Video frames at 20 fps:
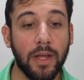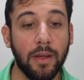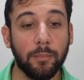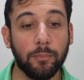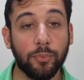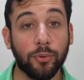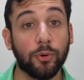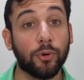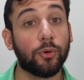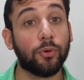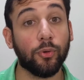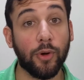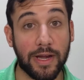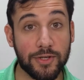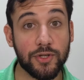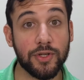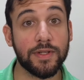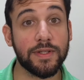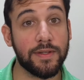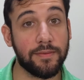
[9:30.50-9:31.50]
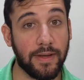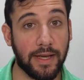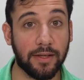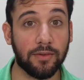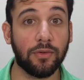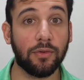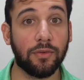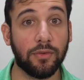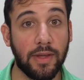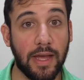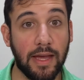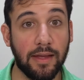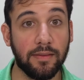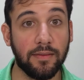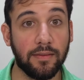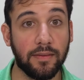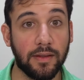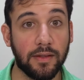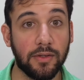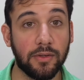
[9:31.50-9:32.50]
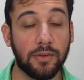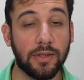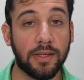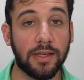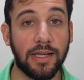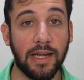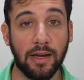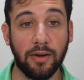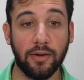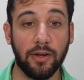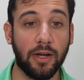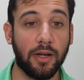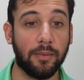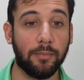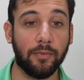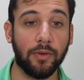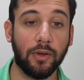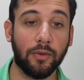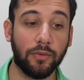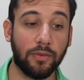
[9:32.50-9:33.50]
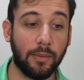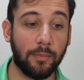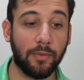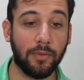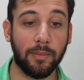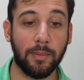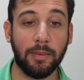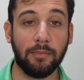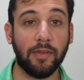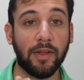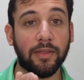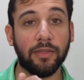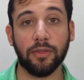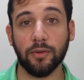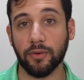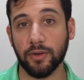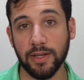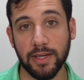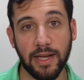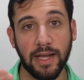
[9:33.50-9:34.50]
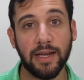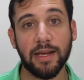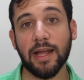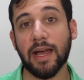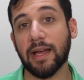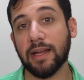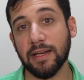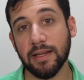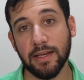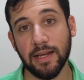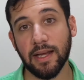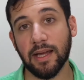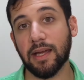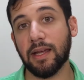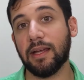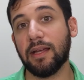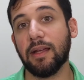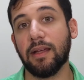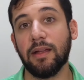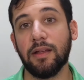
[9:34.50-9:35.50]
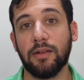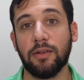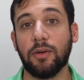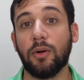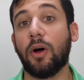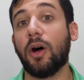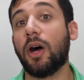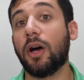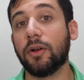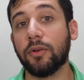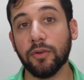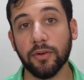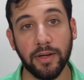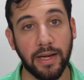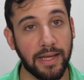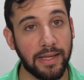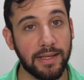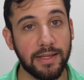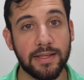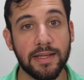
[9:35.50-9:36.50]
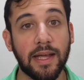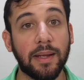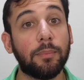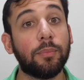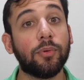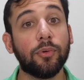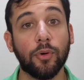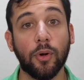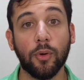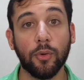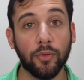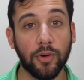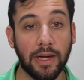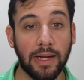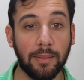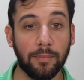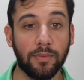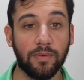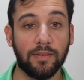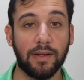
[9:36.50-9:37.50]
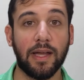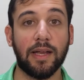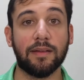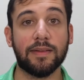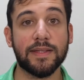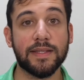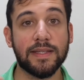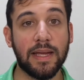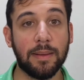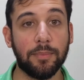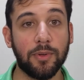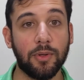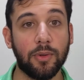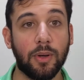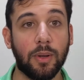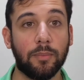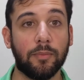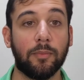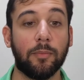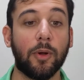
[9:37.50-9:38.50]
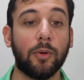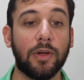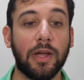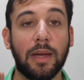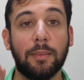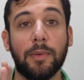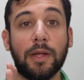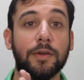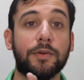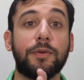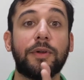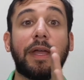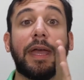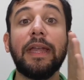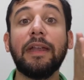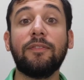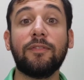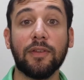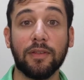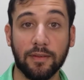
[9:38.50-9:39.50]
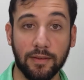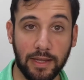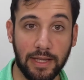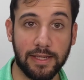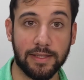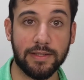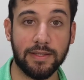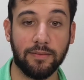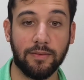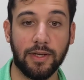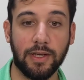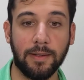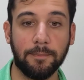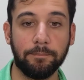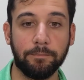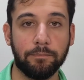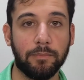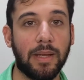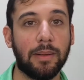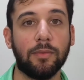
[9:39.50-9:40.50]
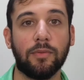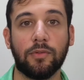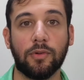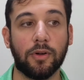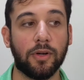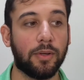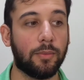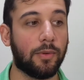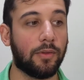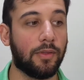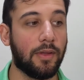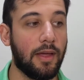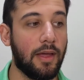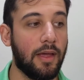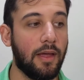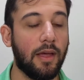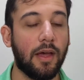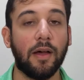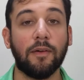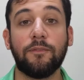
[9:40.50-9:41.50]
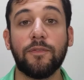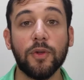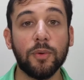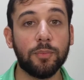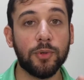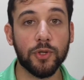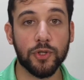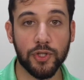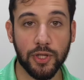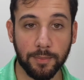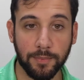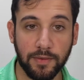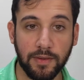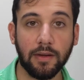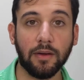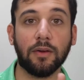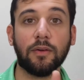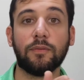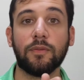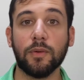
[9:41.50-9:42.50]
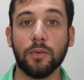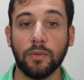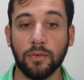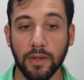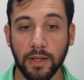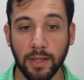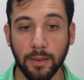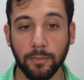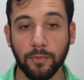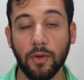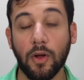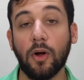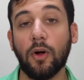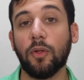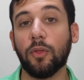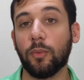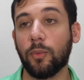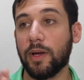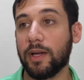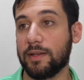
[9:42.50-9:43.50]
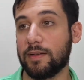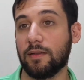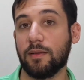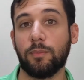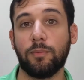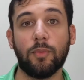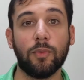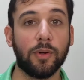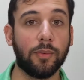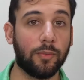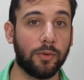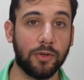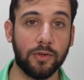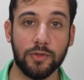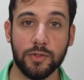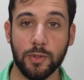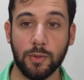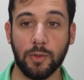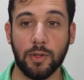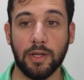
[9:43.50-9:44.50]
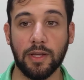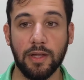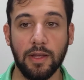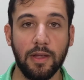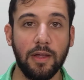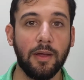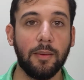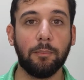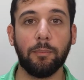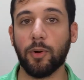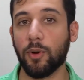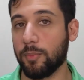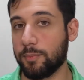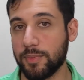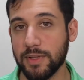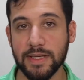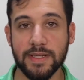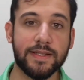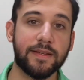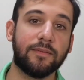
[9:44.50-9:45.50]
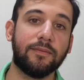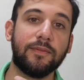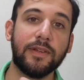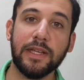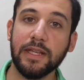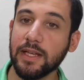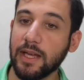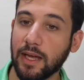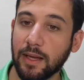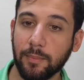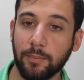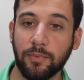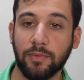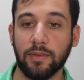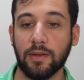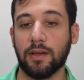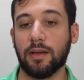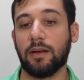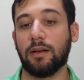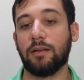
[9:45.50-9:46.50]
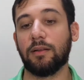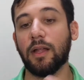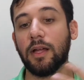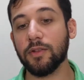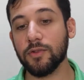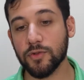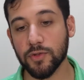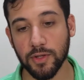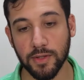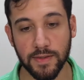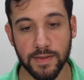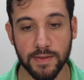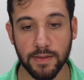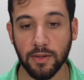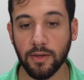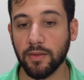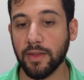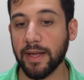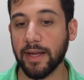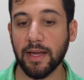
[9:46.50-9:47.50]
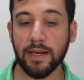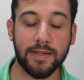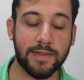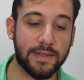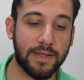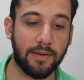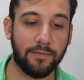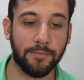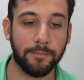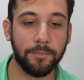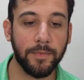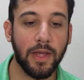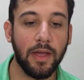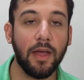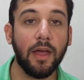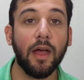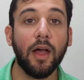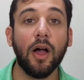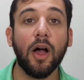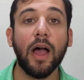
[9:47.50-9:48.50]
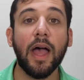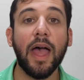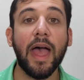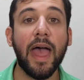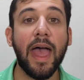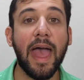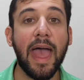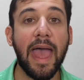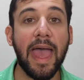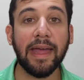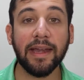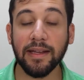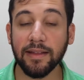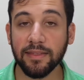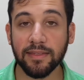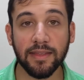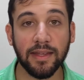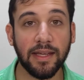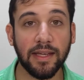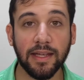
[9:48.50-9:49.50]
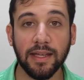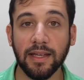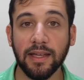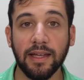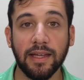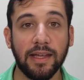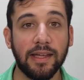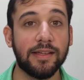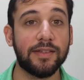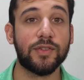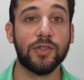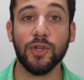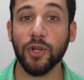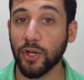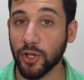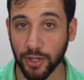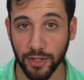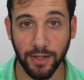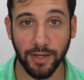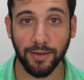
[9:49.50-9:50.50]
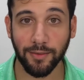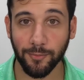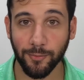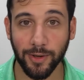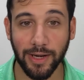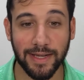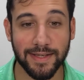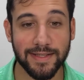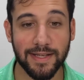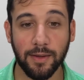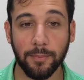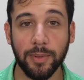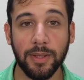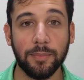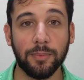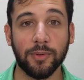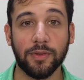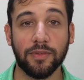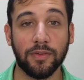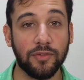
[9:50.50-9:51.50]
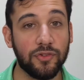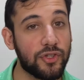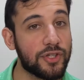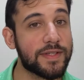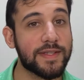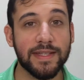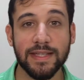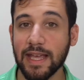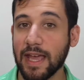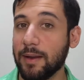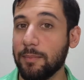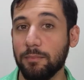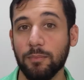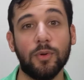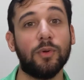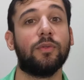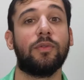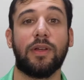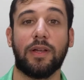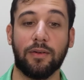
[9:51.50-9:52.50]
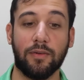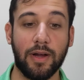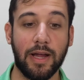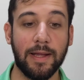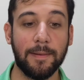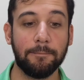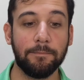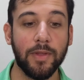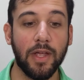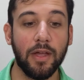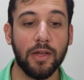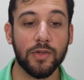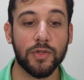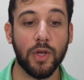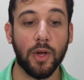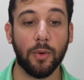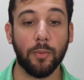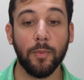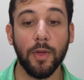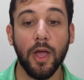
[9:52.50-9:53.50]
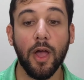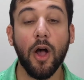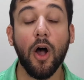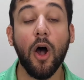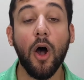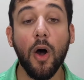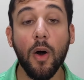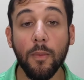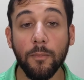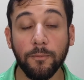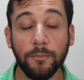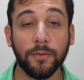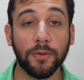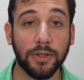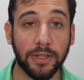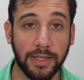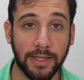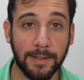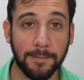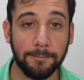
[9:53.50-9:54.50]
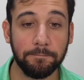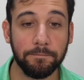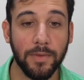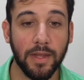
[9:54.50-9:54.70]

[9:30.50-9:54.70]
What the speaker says: progressions of exercises that you can carry on. Some of them have like 30-day, 90-day, 180-day programs, kind of stepping you up from, okay, I'm not doing any physical activity, maybe starting with a few push-ups here and a few sit-ups, all the way to the point where you're doing burpees and V-ups and lunges and all that kind of stuff. Anything is good. What I tell people is just get moving, right? So hopefully